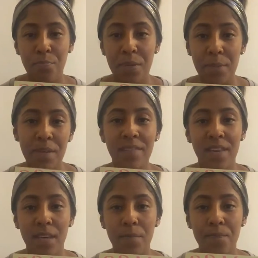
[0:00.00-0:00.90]

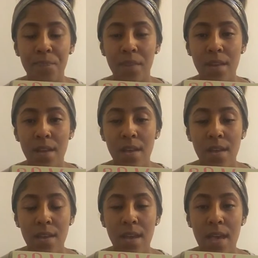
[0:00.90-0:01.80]
BBV.
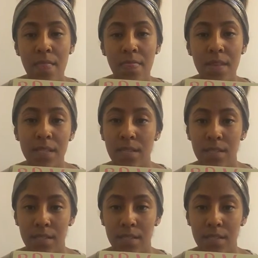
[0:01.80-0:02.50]
And this